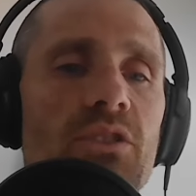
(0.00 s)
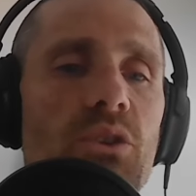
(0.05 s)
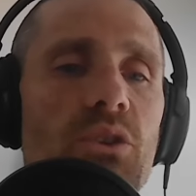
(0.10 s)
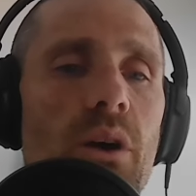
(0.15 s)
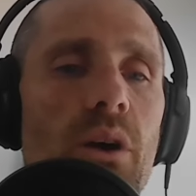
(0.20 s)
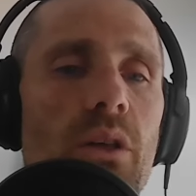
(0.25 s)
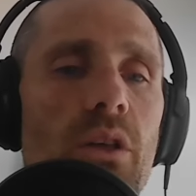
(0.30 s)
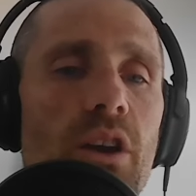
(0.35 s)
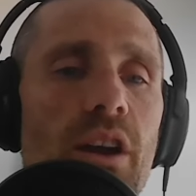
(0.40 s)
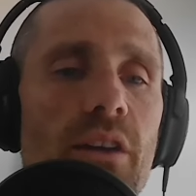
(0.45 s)
So,
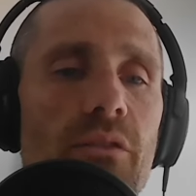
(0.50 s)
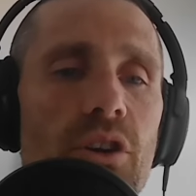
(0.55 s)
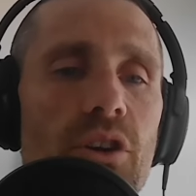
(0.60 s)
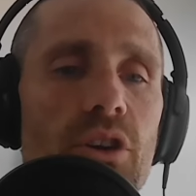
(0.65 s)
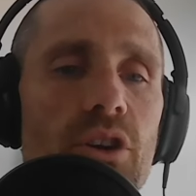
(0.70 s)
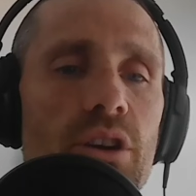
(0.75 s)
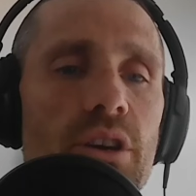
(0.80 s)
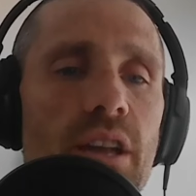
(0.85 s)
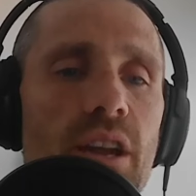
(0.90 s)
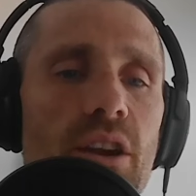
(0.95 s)
whether they're having a
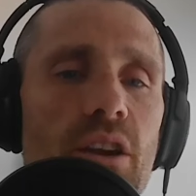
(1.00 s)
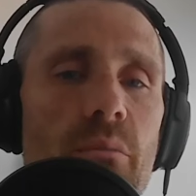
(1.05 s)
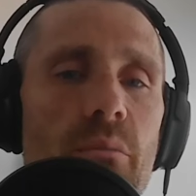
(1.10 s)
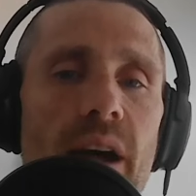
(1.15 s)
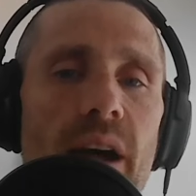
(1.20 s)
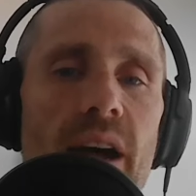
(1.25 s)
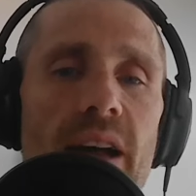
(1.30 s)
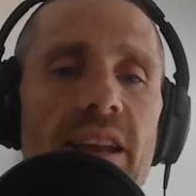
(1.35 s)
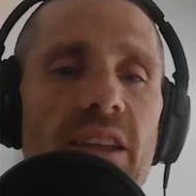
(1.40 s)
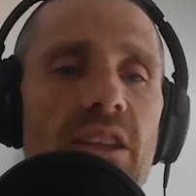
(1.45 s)
good day or a
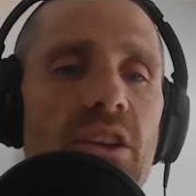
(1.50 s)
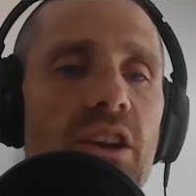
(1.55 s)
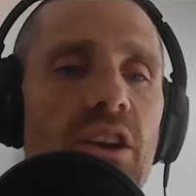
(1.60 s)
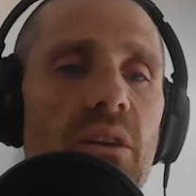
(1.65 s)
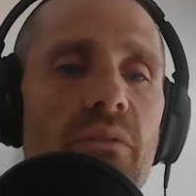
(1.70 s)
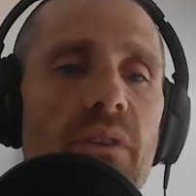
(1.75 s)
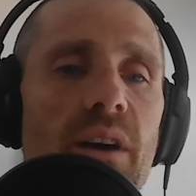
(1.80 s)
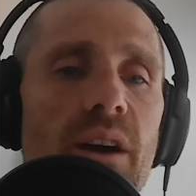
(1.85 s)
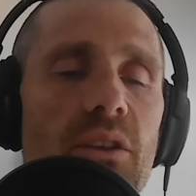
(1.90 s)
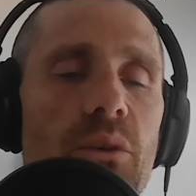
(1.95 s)
bad day, they're going
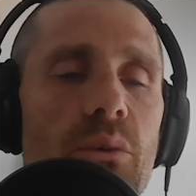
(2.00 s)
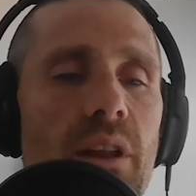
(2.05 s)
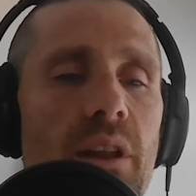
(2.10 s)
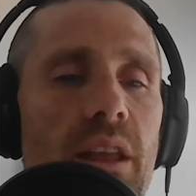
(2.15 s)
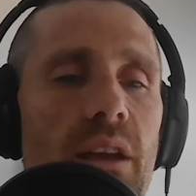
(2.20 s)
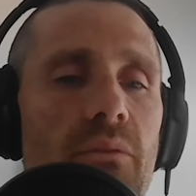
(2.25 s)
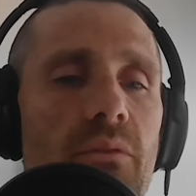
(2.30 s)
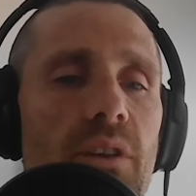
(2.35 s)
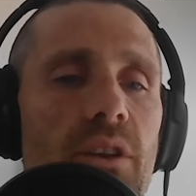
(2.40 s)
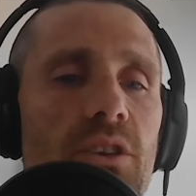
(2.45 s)
to find their way to
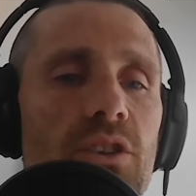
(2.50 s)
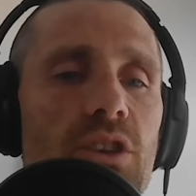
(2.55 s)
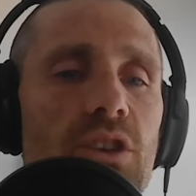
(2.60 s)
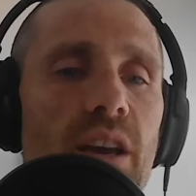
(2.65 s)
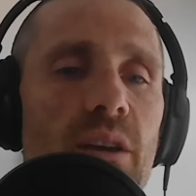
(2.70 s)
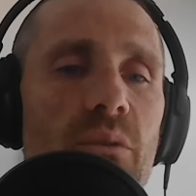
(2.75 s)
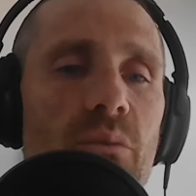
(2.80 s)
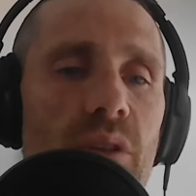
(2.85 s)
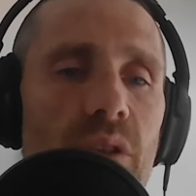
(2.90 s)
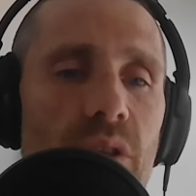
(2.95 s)
that finish
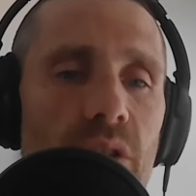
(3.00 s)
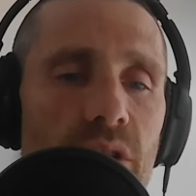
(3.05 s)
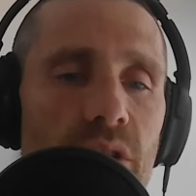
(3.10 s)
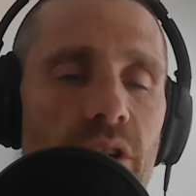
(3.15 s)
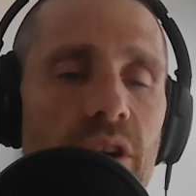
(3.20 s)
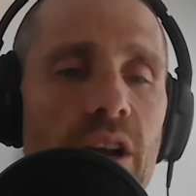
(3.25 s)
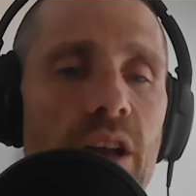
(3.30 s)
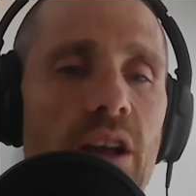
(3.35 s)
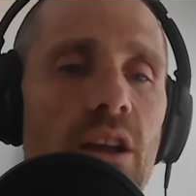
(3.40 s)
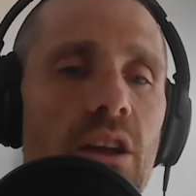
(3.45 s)
line, whether
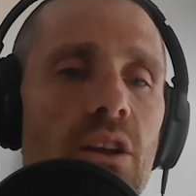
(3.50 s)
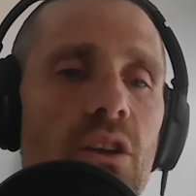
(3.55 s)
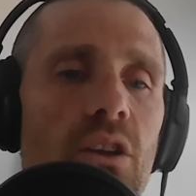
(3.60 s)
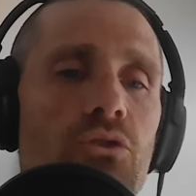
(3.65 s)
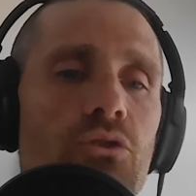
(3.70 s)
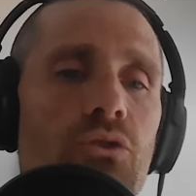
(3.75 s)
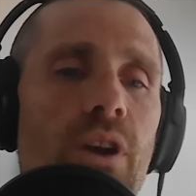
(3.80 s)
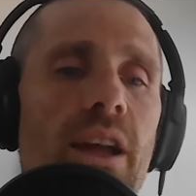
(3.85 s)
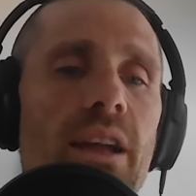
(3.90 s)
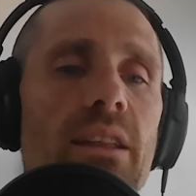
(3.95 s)
they're
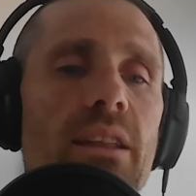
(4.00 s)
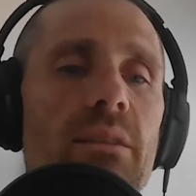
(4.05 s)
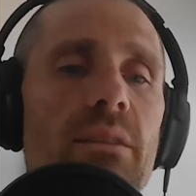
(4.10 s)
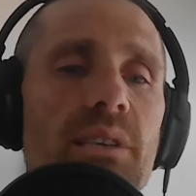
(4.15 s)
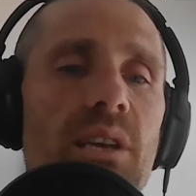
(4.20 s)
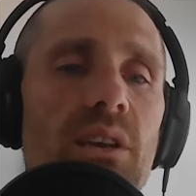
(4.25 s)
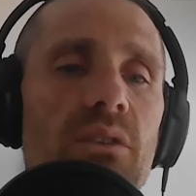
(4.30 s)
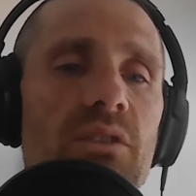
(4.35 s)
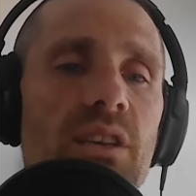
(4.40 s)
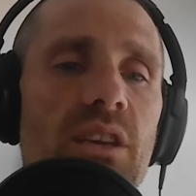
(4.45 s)
dragging
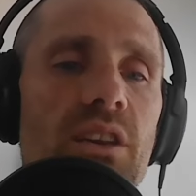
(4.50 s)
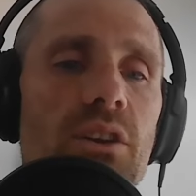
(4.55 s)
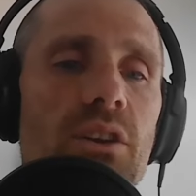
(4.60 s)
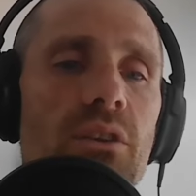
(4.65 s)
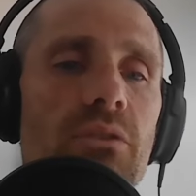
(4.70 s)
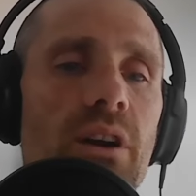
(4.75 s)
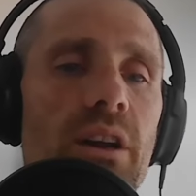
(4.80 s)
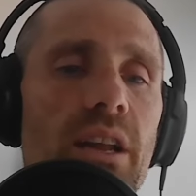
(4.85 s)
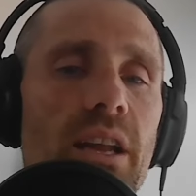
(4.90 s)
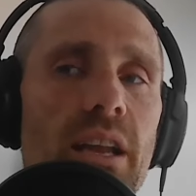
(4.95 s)
themselves in or
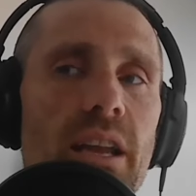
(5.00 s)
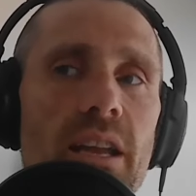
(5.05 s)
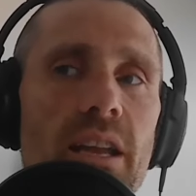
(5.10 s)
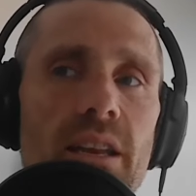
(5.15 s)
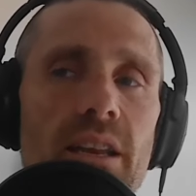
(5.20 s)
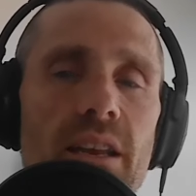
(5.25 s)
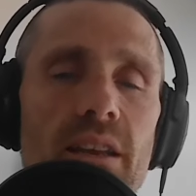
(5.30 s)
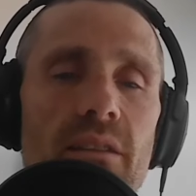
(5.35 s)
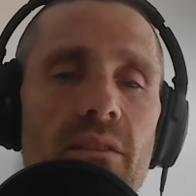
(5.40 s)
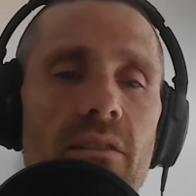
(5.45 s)
running
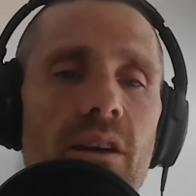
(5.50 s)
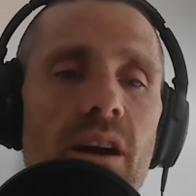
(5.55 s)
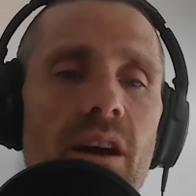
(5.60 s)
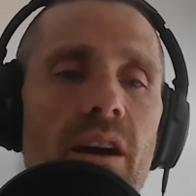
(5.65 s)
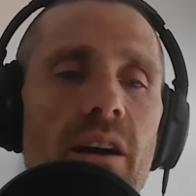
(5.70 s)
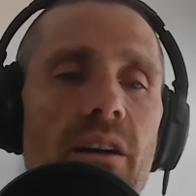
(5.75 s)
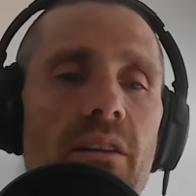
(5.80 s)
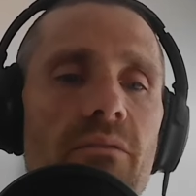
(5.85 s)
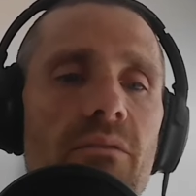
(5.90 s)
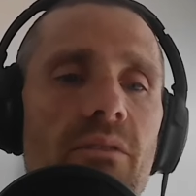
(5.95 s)
in,
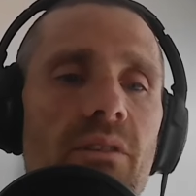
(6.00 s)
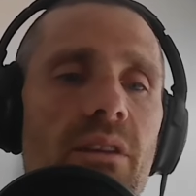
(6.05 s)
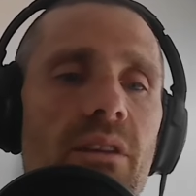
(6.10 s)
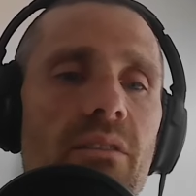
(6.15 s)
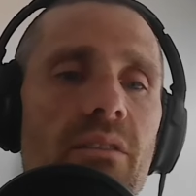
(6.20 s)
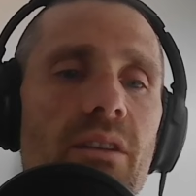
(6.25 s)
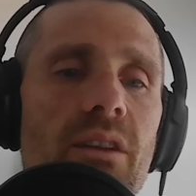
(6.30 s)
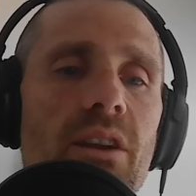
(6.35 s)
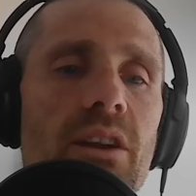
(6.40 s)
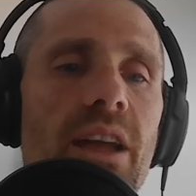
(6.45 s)
uh,
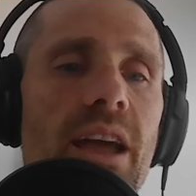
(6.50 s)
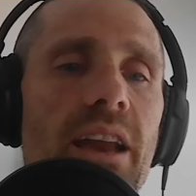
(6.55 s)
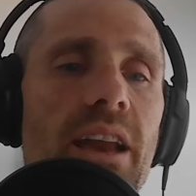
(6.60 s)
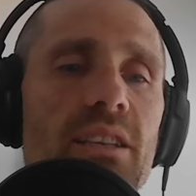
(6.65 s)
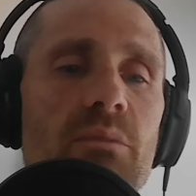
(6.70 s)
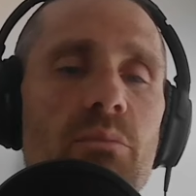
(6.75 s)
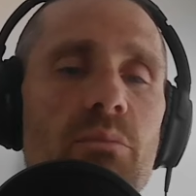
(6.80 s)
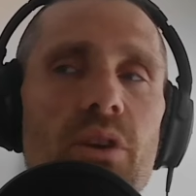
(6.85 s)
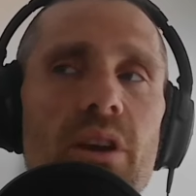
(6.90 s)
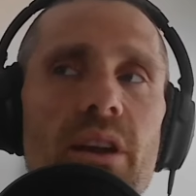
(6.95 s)
you know, at a
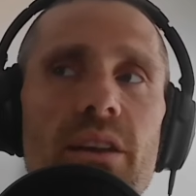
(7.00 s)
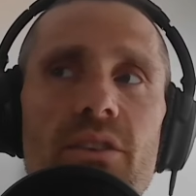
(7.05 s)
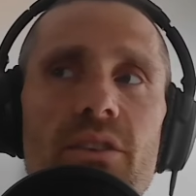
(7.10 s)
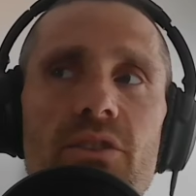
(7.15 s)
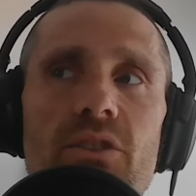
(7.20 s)
sprint.